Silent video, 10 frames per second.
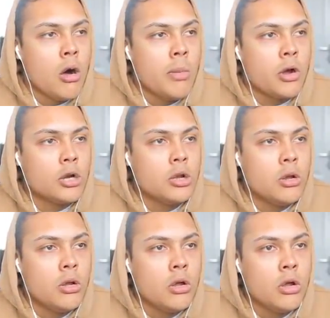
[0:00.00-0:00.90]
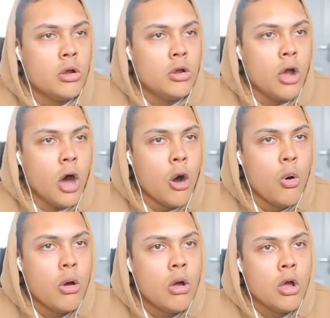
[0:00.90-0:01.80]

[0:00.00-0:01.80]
Oh my god. No.